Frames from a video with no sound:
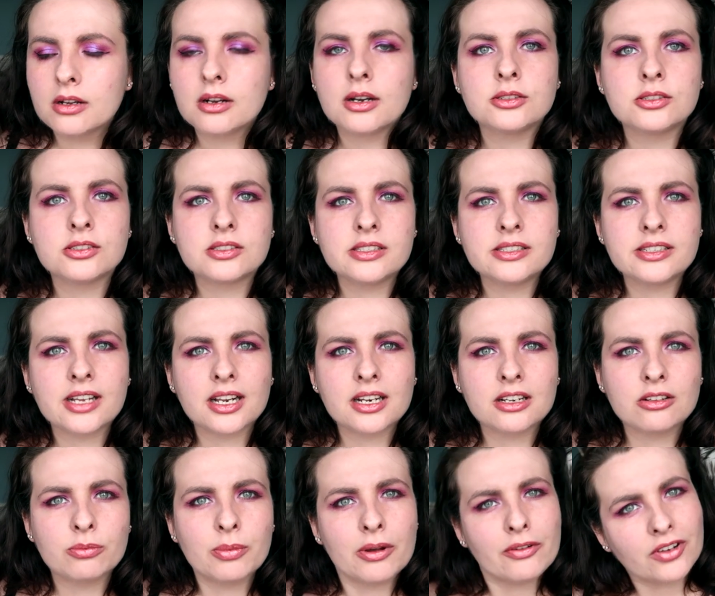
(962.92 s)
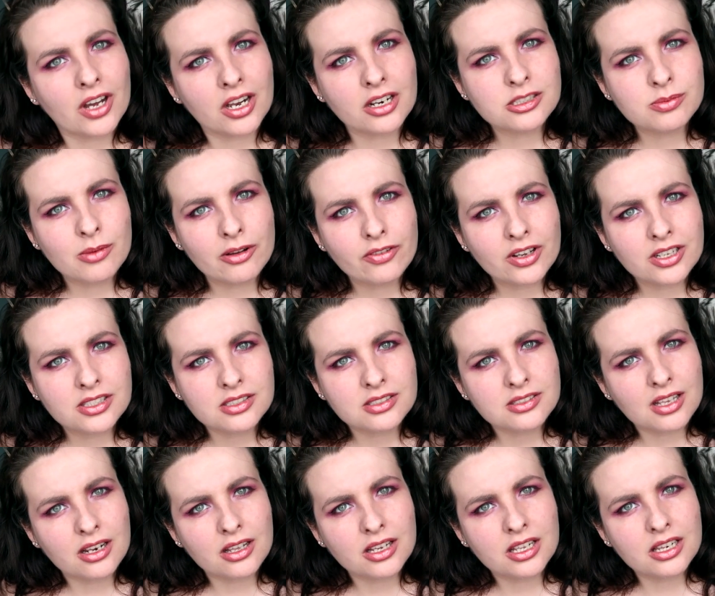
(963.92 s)
I just need to add a little bit of color to my face
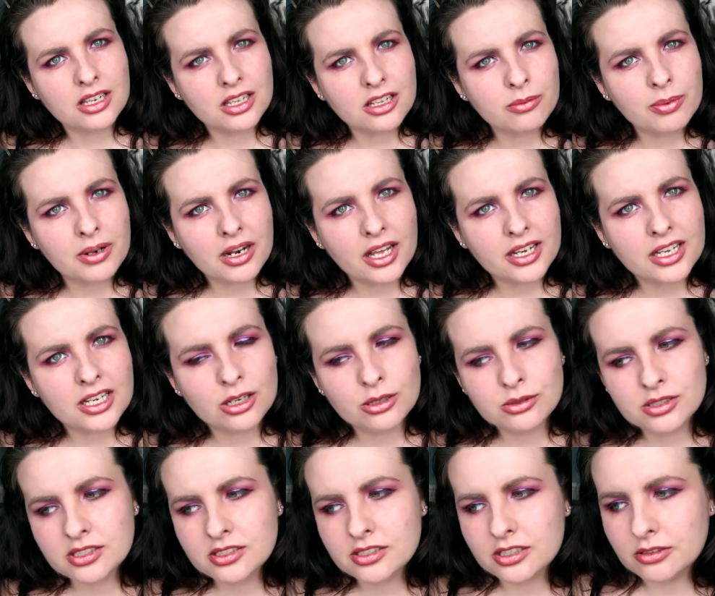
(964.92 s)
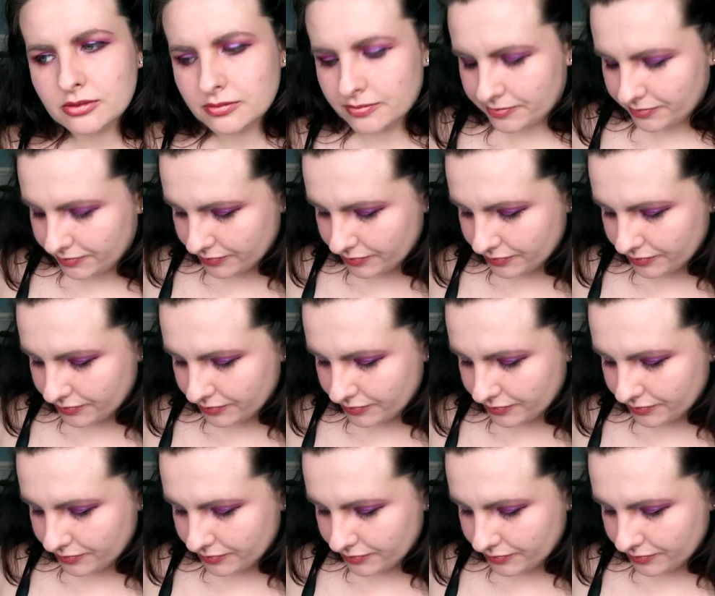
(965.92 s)
because I look a little bit like a ghost still.